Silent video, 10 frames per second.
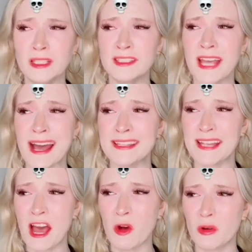Dad's
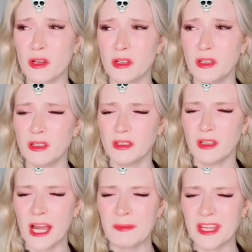out.
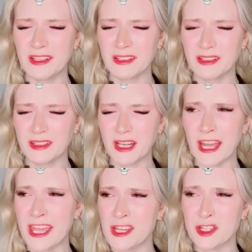I mean, I
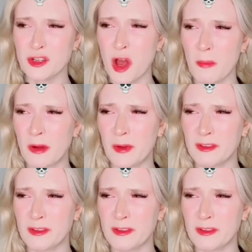guess you're not my real